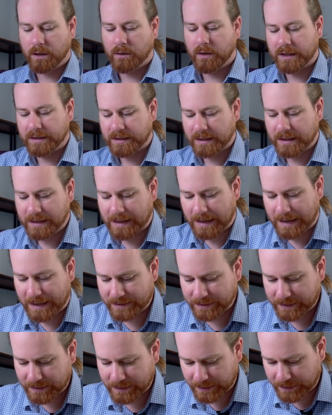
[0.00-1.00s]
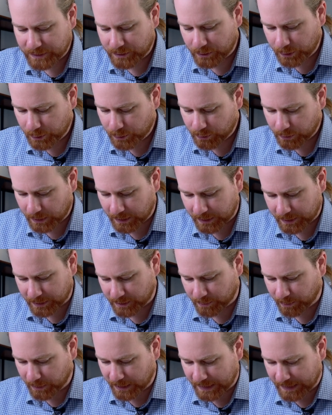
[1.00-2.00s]
Right, an acid is
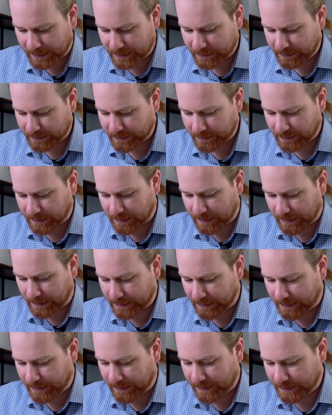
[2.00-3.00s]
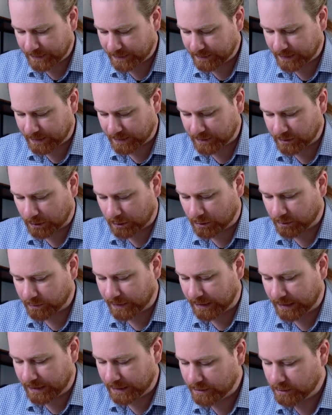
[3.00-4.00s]
neutralized by adding an excess
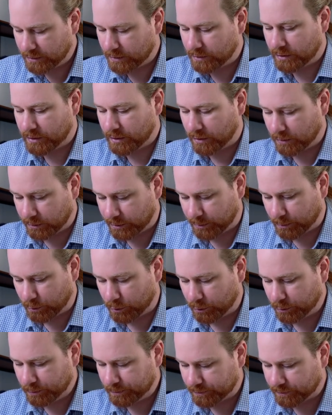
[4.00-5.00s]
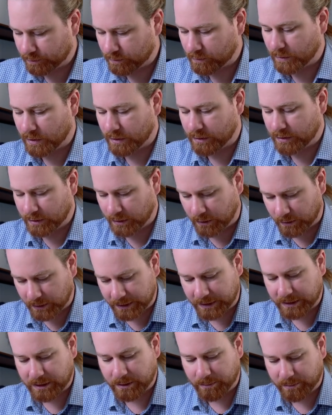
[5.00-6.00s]
of insoluble
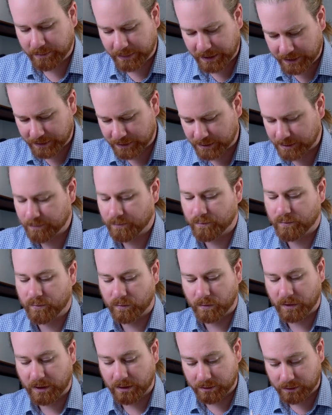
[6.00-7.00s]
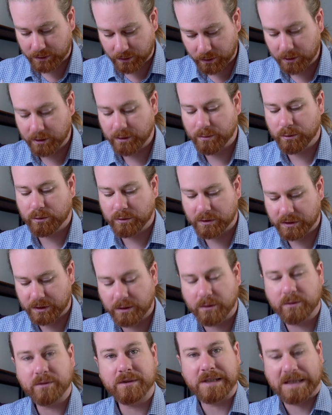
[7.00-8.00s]
solid base. A soluble
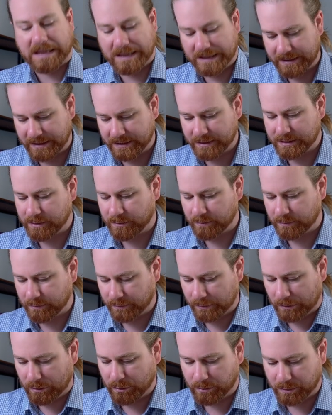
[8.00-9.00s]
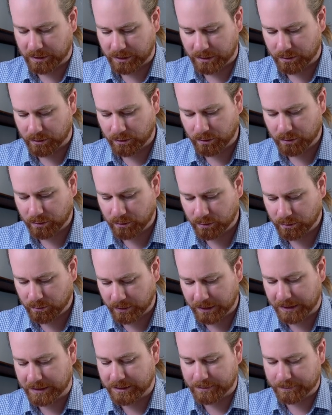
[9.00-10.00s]
salt is formed. All
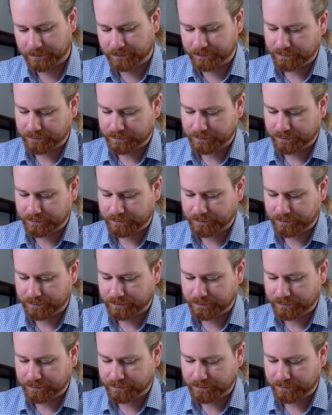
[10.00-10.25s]
right.